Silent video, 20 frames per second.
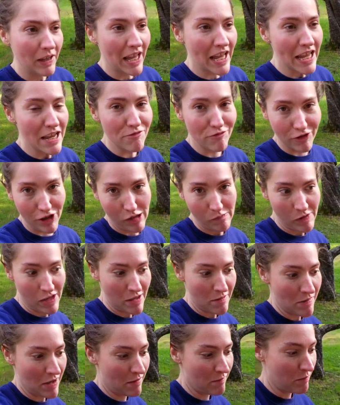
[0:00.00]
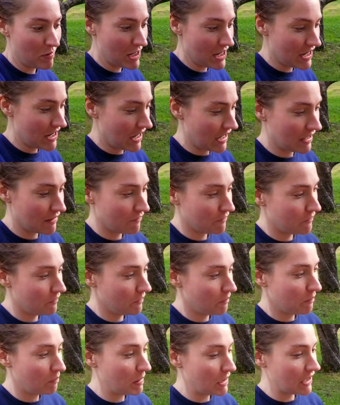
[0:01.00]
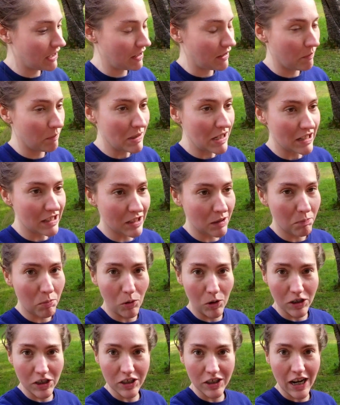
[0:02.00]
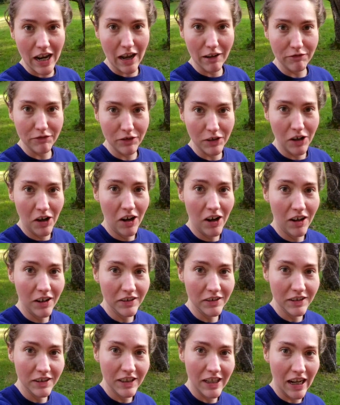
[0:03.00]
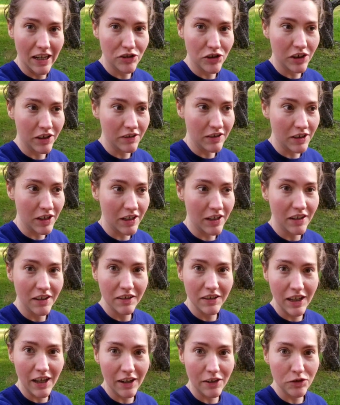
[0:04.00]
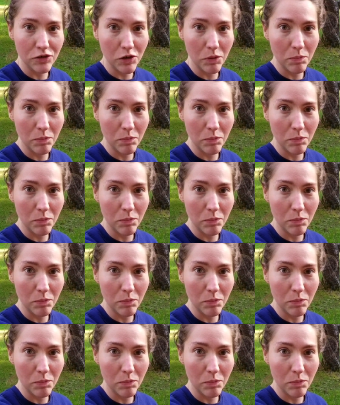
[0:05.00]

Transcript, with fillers: A, film him, and B, kind of be a support staff on catching the extra